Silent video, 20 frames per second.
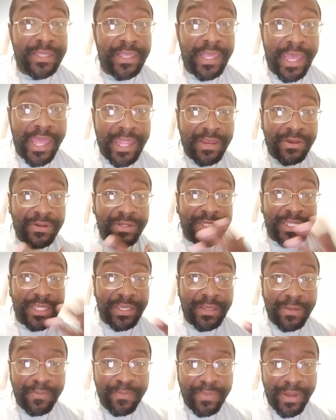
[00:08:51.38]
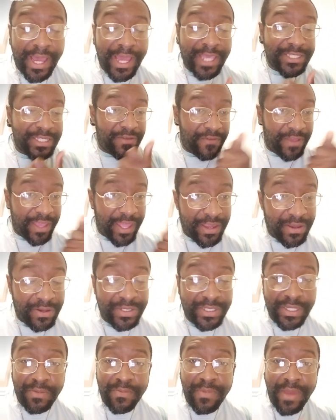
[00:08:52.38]
Energy, positive
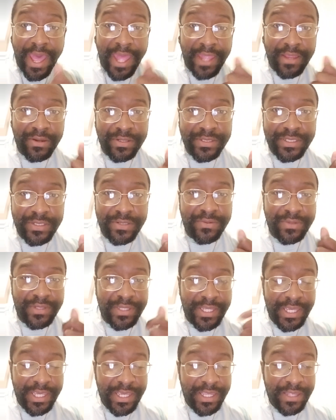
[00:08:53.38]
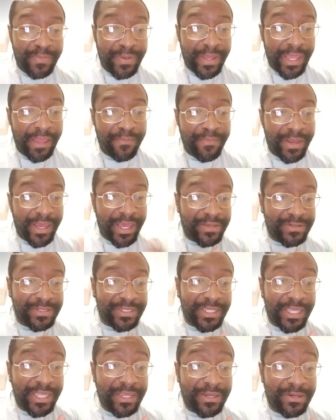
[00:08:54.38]
energy matters. You need
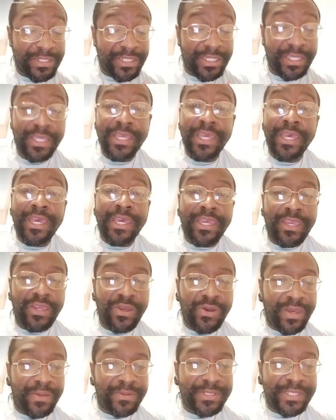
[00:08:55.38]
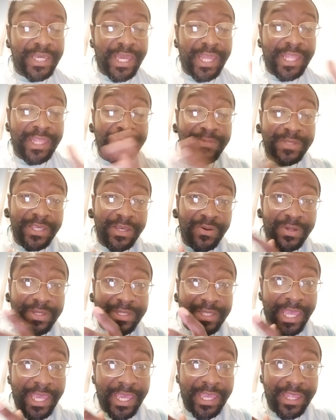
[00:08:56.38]
positive energy. You don't have time to deal
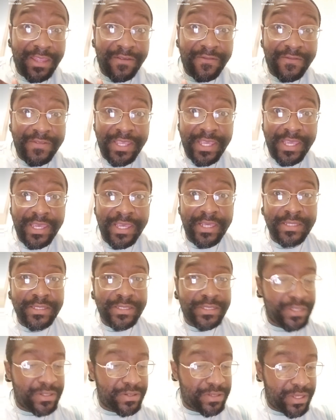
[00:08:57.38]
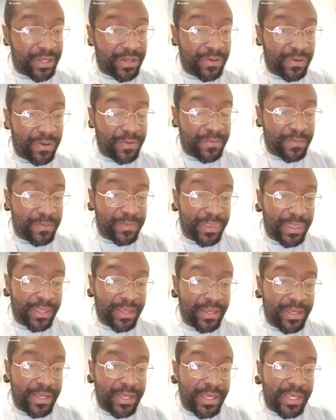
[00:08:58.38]
with negative things,
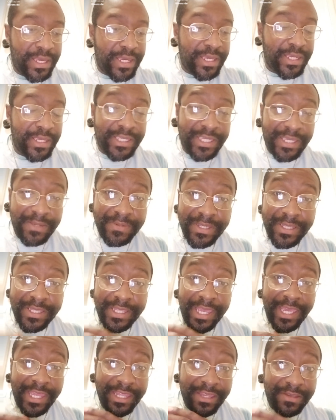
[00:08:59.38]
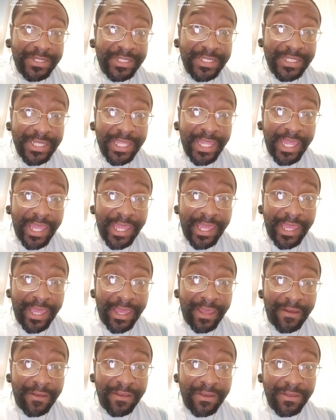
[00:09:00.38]
Keep the negative shit
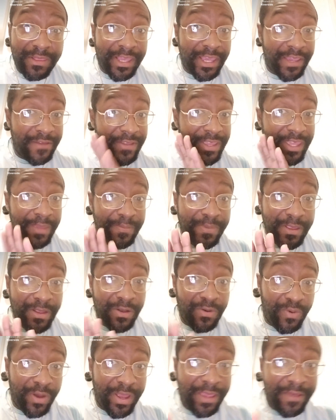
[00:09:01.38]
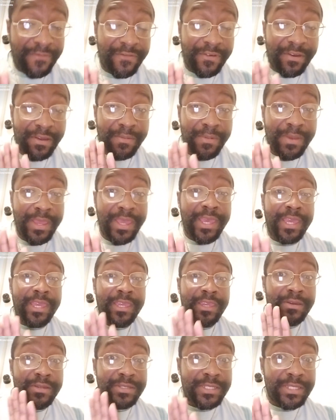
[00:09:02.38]
out of your life. Keep it away from
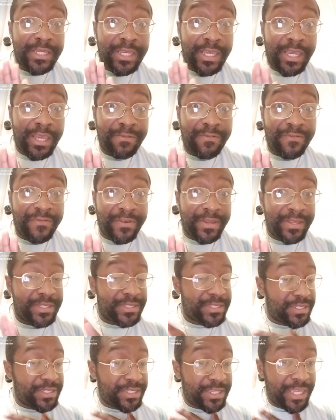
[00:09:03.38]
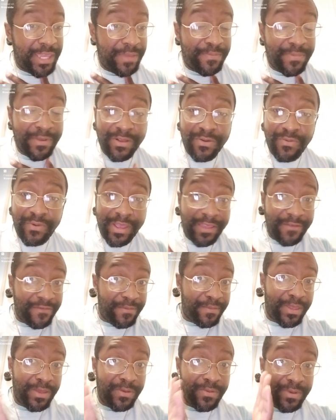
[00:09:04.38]
your circumference. Keep it away from you.